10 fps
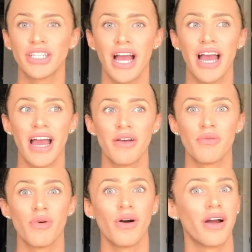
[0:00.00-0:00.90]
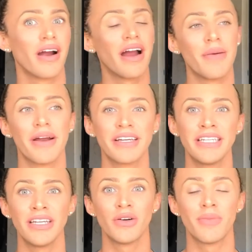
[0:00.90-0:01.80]
I wore American
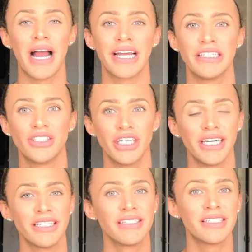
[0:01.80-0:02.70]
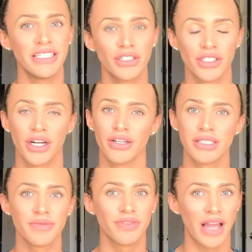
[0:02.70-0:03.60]
Eagle baggy jeans,
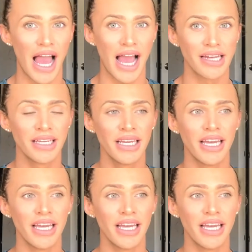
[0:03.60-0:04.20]
t-shirts, flat.